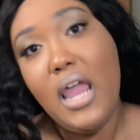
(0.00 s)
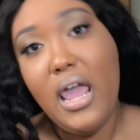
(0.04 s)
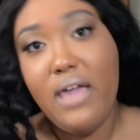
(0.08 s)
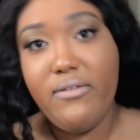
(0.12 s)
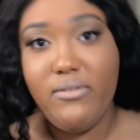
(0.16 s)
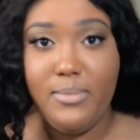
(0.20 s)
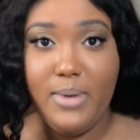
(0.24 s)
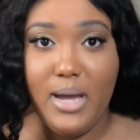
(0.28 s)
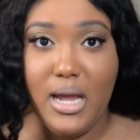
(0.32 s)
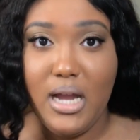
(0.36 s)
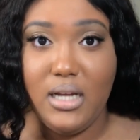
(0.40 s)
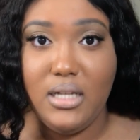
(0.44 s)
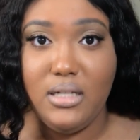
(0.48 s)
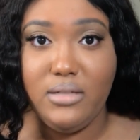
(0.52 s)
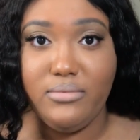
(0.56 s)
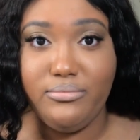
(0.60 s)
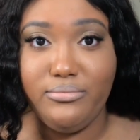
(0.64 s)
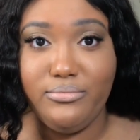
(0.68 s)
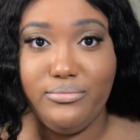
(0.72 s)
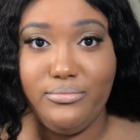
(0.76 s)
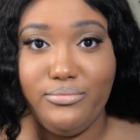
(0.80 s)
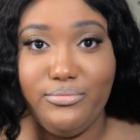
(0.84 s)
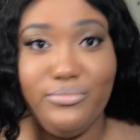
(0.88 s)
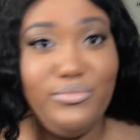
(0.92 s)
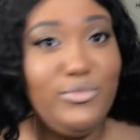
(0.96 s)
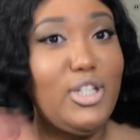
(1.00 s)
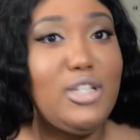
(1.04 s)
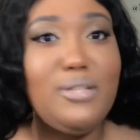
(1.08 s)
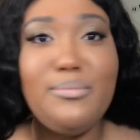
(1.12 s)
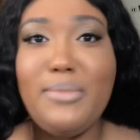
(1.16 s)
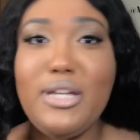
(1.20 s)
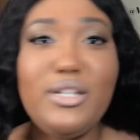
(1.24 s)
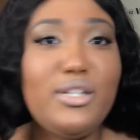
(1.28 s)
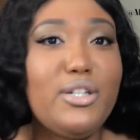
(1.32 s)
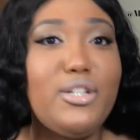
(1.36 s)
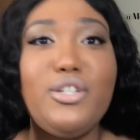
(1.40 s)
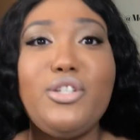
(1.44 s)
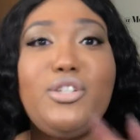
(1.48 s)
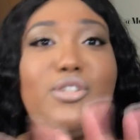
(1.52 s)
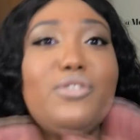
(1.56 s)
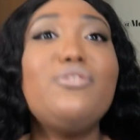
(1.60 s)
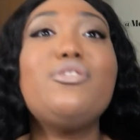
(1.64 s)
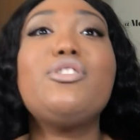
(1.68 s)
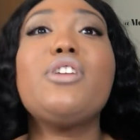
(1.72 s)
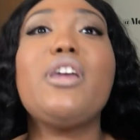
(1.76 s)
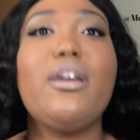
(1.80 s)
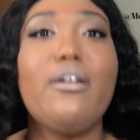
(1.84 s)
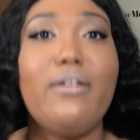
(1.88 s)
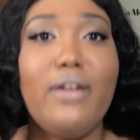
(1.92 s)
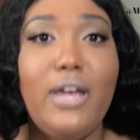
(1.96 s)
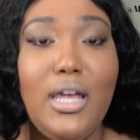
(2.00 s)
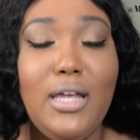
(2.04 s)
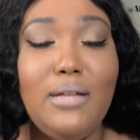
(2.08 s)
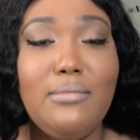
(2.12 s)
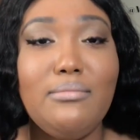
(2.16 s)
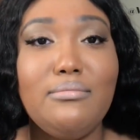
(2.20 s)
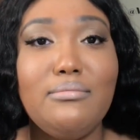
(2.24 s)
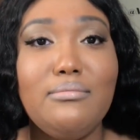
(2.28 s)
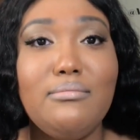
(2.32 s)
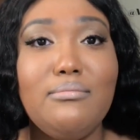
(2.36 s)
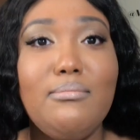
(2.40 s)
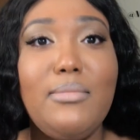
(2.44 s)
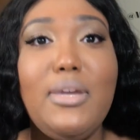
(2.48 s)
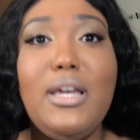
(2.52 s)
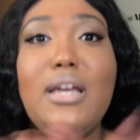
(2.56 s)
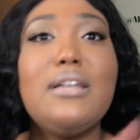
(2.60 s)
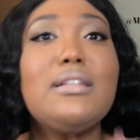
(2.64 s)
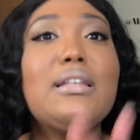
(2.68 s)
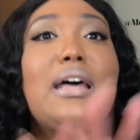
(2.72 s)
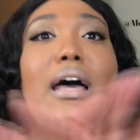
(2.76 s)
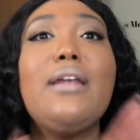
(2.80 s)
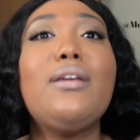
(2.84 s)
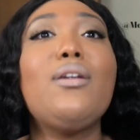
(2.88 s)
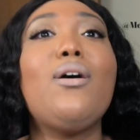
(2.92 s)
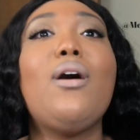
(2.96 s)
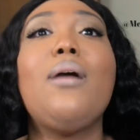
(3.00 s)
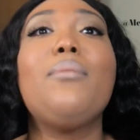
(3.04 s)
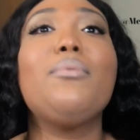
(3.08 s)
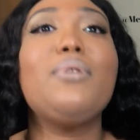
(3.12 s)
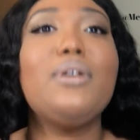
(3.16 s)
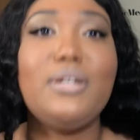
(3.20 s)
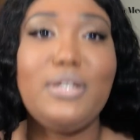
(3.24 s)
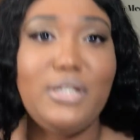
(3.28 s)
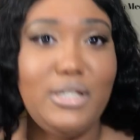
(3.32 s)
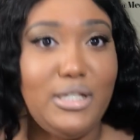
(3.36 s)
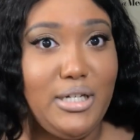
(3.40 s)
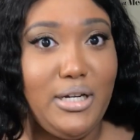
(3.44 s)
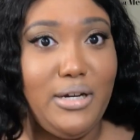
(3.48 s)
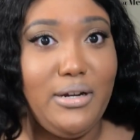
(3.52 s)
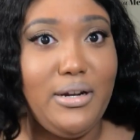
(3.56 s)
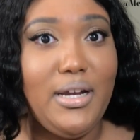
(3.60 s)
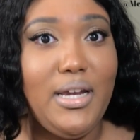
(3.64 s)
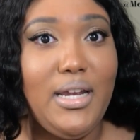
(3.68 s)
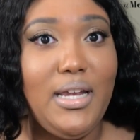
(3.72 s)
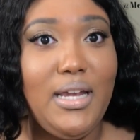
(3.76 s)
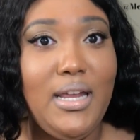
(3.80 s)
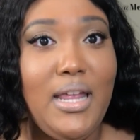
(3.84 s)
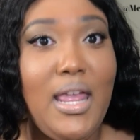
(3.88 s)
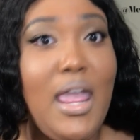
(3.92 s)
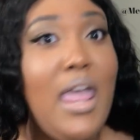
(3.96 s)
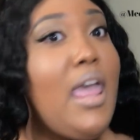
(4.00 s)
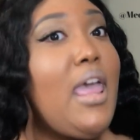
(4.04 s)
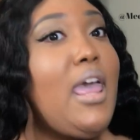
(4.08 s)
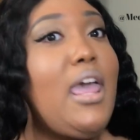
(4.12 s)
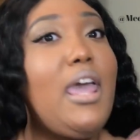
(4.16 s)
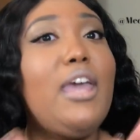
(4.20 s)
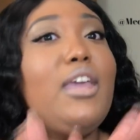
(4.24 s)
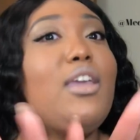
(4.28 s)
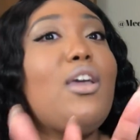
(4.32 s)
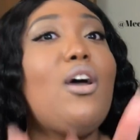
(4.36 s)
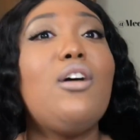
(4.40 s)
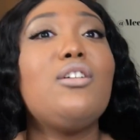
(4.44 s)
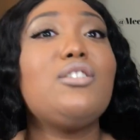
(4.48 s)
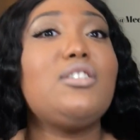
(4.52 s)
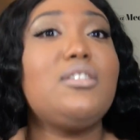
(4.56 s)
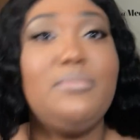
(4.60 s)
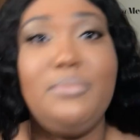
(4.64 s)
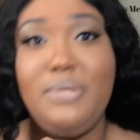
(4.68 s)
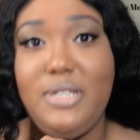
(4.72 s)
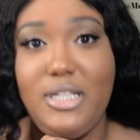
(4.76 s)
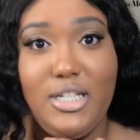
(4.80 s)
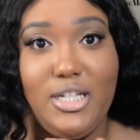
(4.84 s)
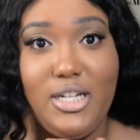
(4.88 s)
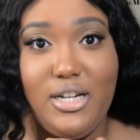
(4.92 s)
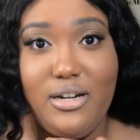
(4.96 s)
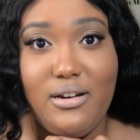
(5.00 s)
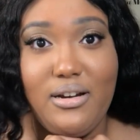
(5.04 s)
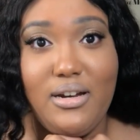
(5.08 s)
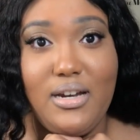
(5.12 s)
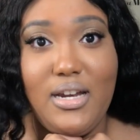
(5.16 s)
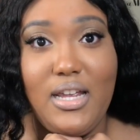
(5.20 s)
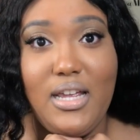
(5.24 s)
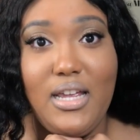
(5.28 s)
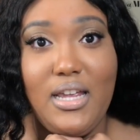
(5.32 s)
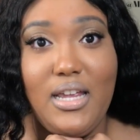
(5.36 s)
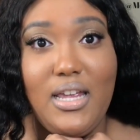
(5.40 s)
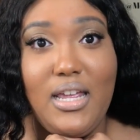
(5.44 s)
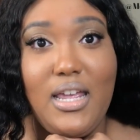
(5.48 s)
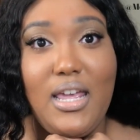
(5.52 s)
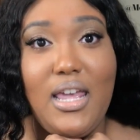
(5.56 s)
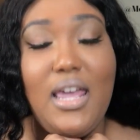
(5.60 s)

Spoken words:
everybody. Just make sure that you share it, because I know I'm going to share it, and y'all should be sharing it.